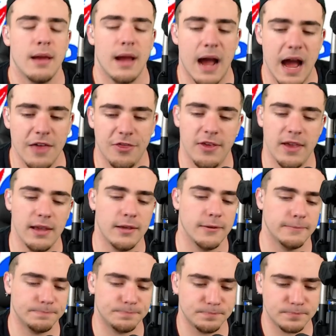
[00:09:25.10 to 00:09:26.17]
I think
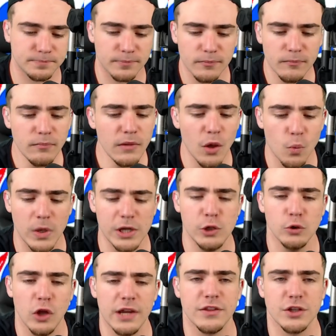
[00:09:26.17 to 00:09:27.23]
when you
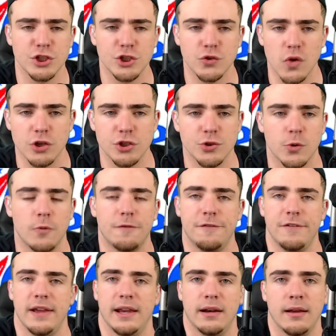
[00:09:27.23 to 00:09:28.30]
look at the structural
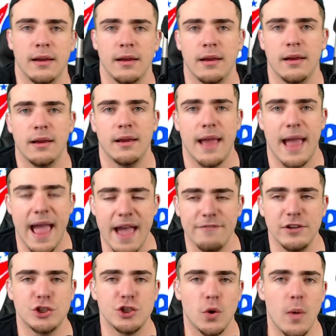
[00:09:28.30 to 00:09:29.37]
fit,
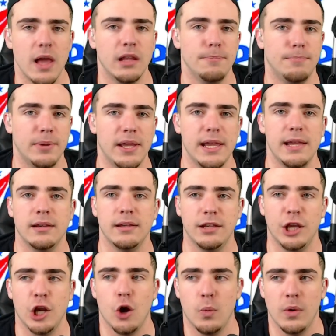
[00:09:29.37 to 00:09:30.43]
having Joel Embiid,
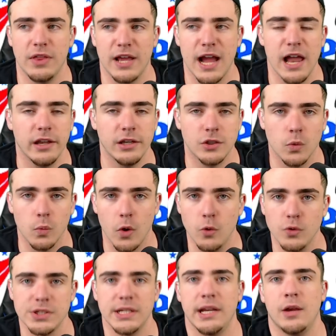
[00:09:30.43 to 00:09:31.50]
you know, with a guy like
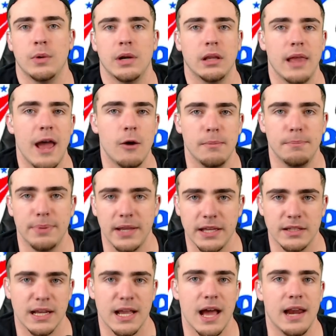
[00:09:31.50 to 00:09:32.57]
DeRozan, it would allow Embiid
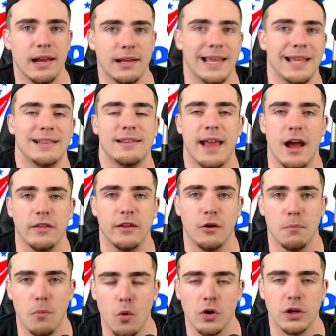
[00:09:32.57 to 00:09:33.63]
to kind of get down there
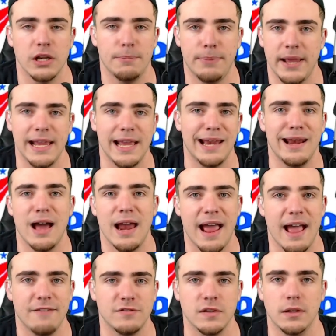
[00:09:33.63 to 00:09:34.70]
more in the paint and not
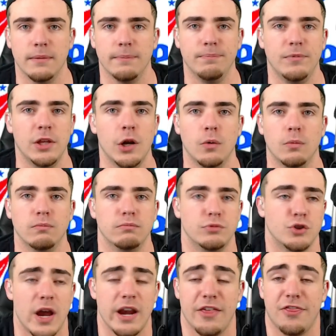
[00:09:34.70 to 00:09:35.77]
have to, you know,
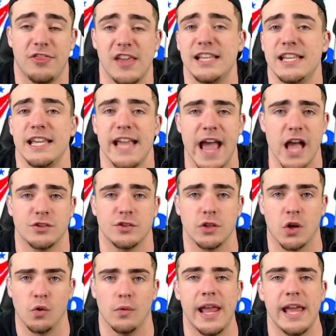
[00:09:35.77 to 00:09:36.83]
try to think he has to
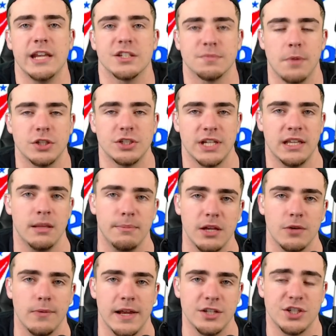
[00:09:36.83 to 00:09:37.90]
create as much in the mid
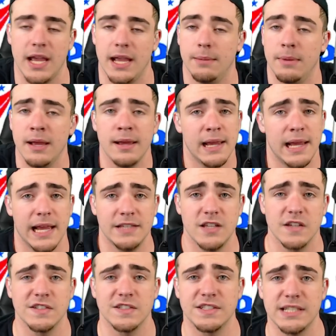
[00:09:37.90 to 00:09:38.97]
range game. It
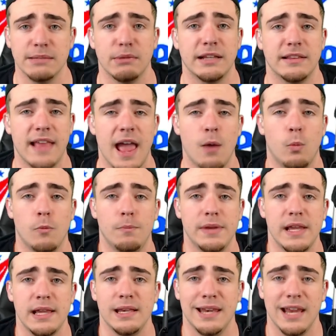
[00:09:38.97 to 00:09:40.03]
doesn't seem like that will
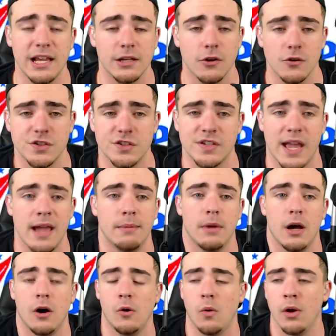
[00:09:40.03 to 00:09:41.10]
be Nick Nurse's
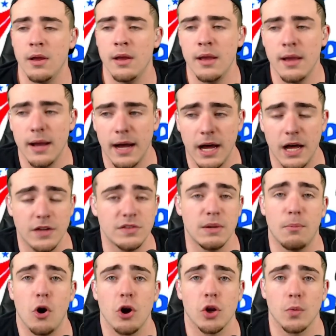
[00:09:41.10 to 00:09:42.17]
MO uh,
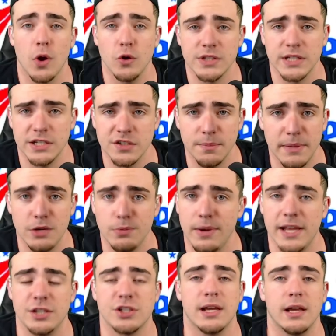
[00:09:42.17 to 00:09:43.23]
DeMar DeRozan is a
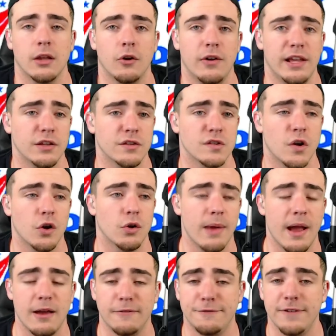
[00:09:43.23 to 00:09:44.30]
mid-range killer. He can turn
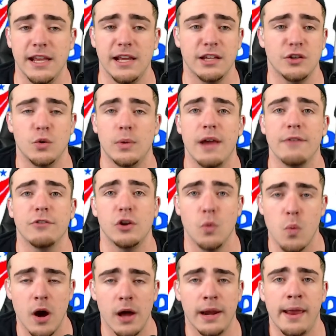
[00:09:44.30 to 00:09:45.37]
around, fake, and do whatever you
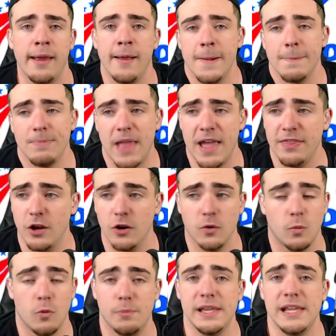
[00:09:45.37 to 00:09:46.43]
want. And there
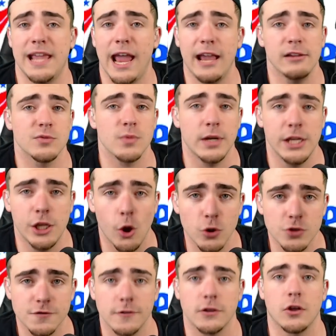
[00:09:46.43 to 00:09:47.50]
will be games where he
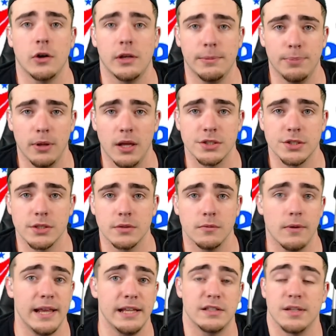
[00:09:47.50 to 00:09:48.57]
goes for 30 plus,
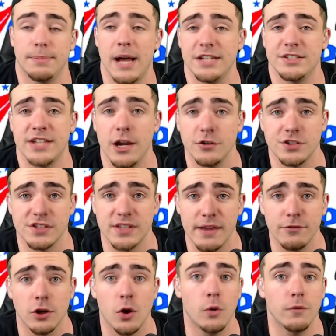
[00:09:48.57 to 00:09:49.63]
right? Tobias Harris is
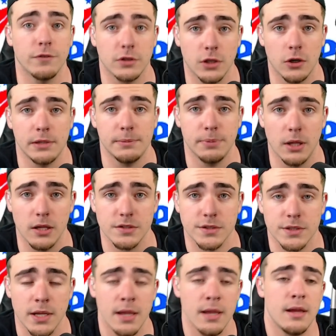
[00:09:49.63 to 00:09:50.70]
never going for 30 plus.